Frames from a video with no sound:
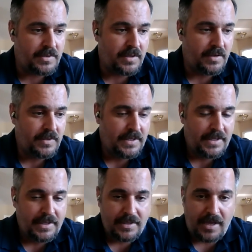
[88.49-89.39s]
So
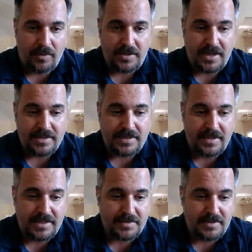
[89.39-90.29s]
I would kind of say
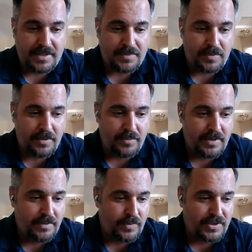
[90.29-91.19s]
that's where
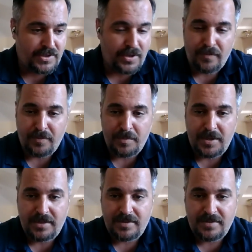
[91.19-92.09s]
it would start for
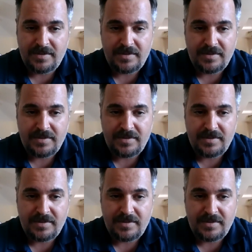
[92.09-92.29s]
me.